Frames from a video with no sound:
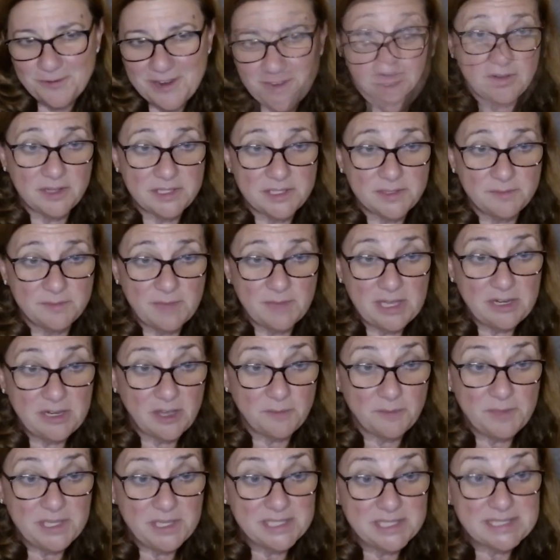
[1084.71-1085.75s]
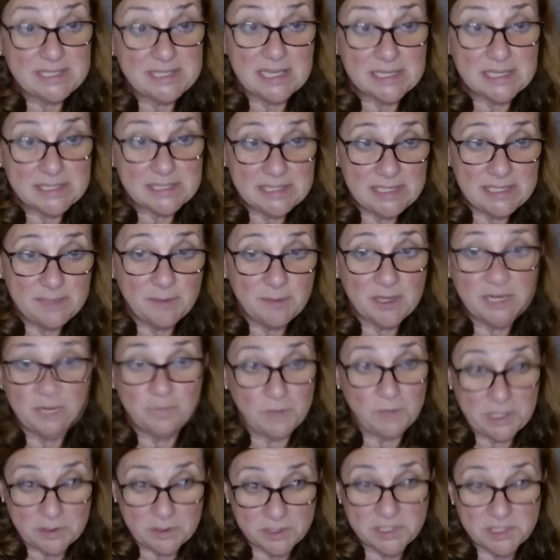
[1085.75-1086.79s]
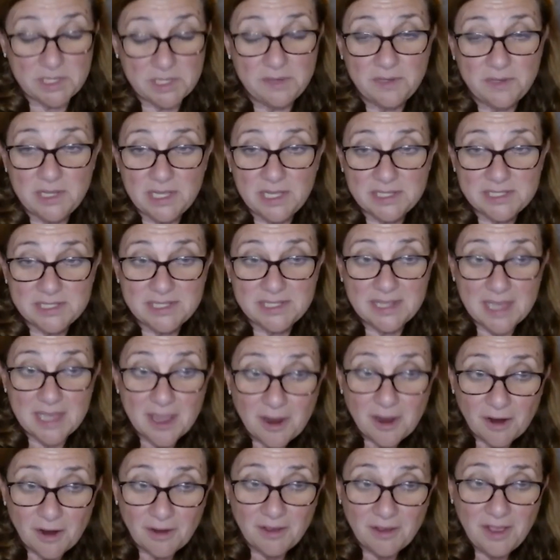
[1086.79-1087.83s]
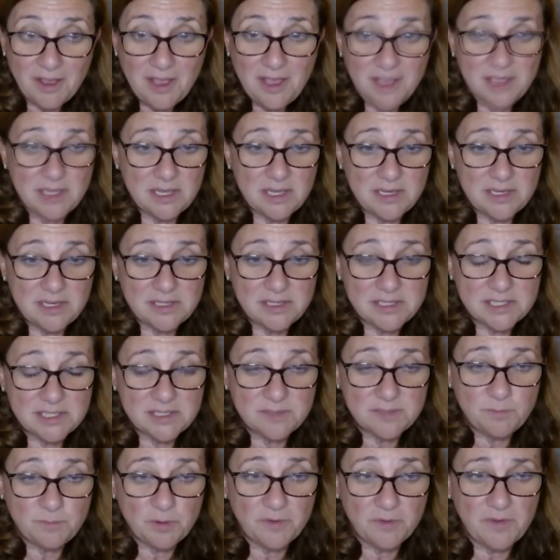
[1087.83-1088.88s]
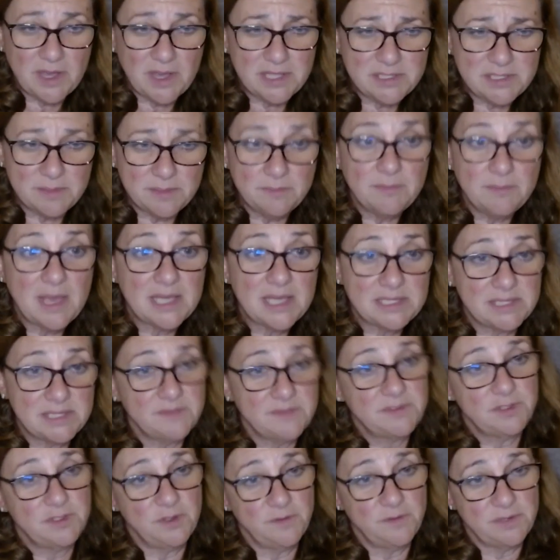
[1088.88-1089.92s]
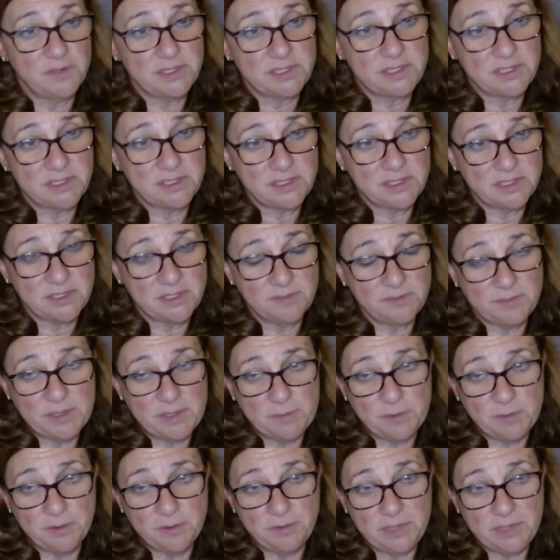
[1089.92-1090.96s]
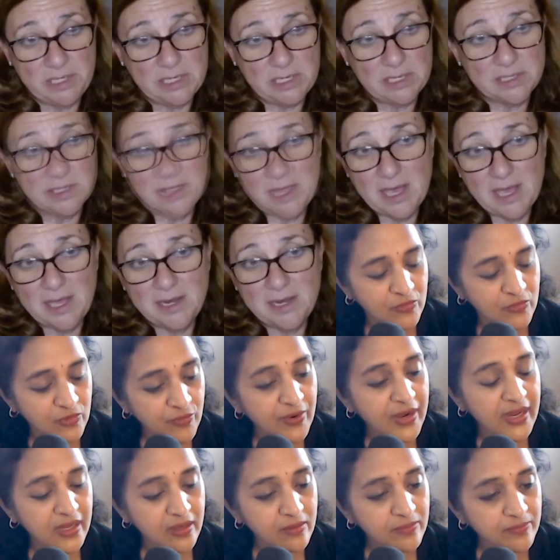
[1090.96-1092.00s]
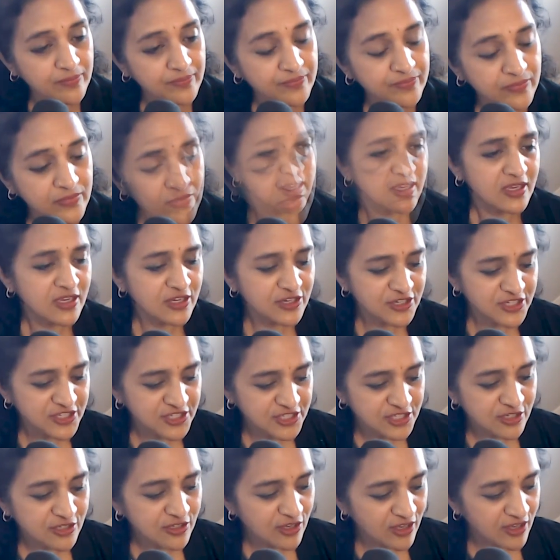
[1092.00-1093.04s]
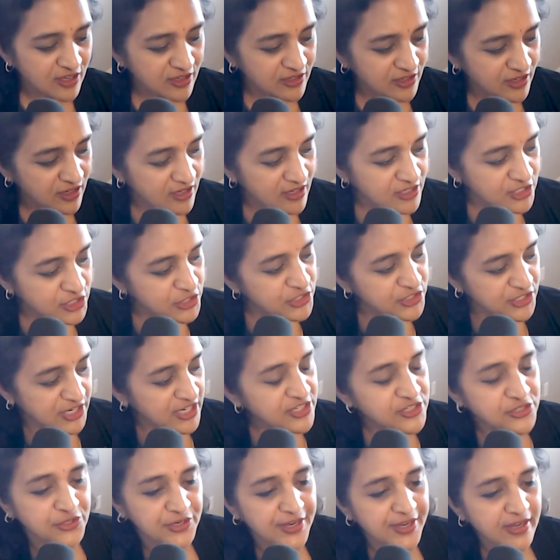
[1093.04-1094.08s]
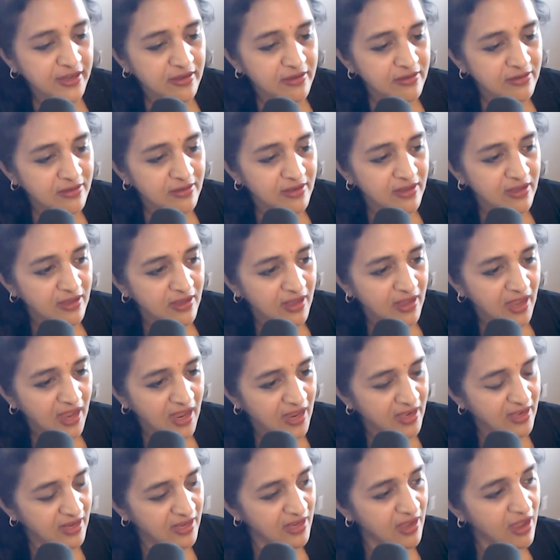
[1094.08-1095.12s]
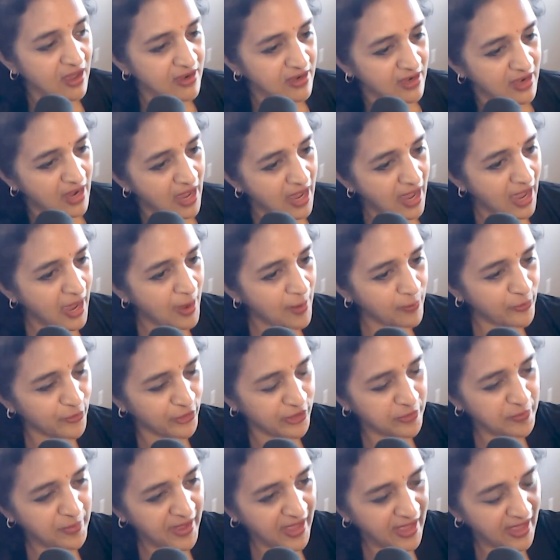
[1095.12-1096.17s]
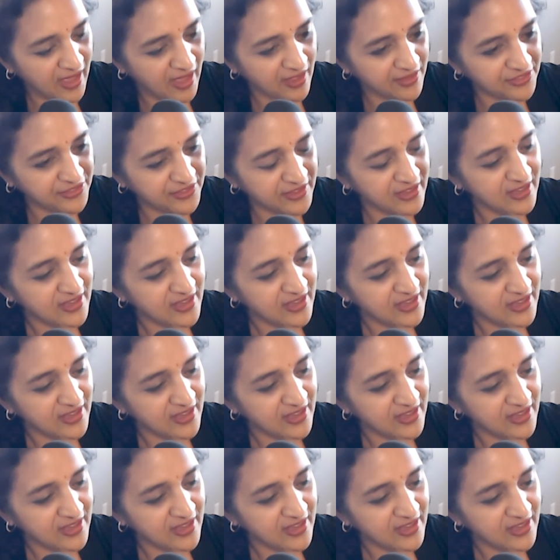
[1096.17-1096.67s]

right? It may not be as sexy, but it's there and it provides a massive service to people who need it. Right. You're still on a trajectory, heading on an upward path.